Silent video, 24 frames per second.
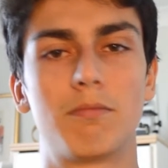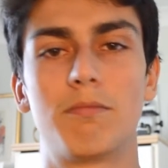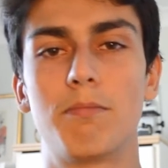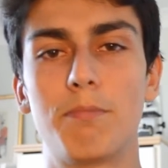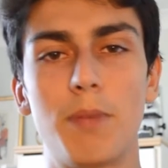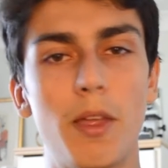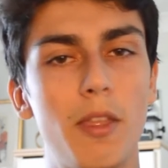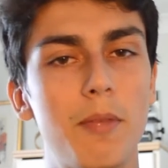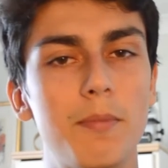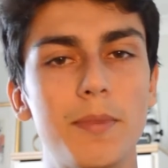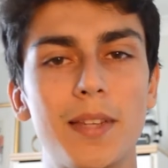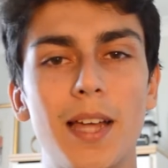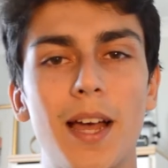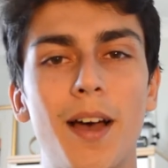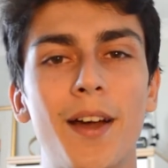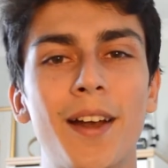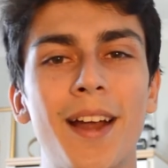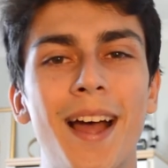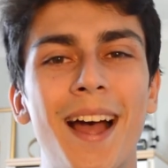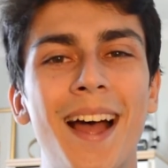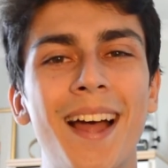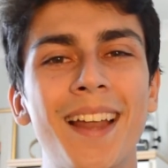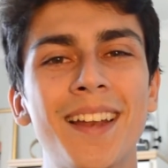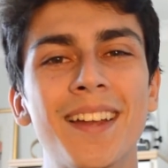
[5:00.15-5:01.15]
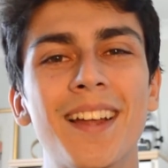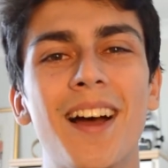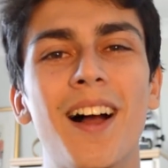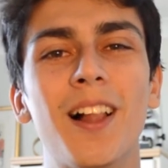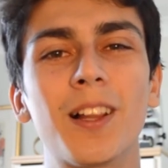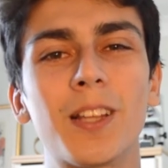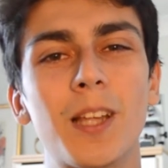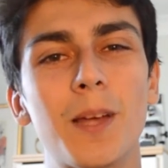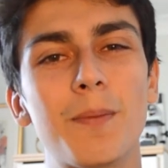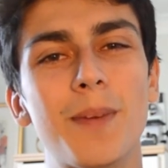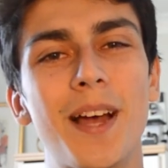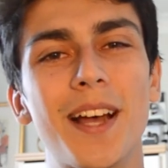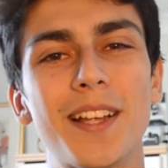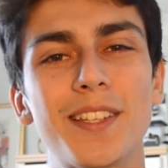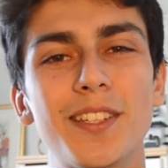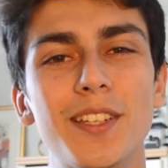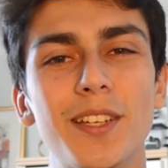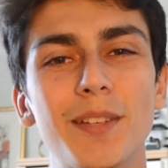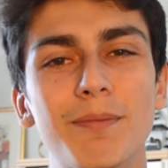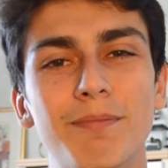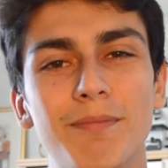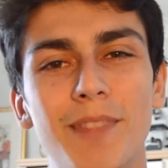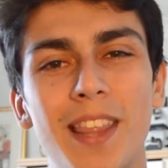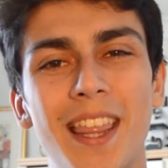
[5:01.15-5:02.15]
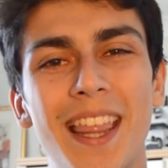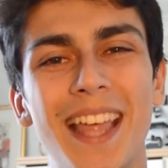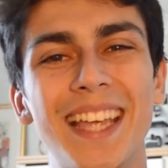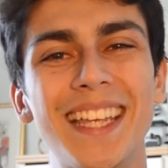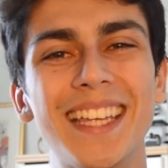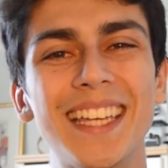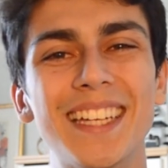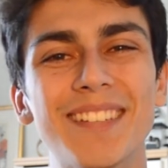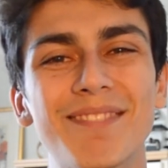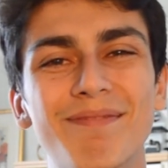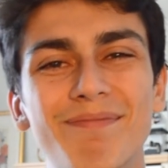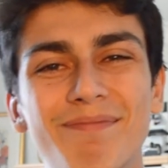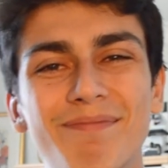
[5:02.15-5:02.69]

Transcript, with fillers: put them down and I'll get back to you. Thank you.